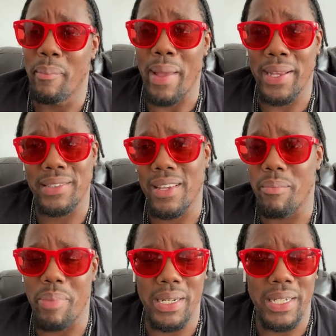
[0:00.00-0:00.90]
Banks
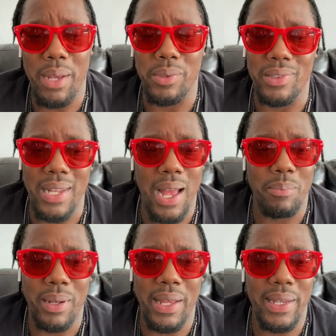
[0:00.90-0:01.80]
and Benny, they was not
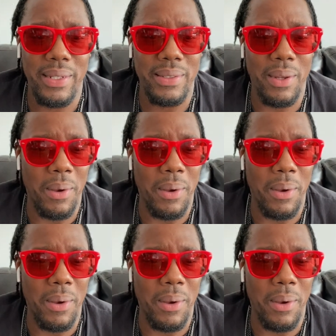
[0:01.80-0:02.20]
playing.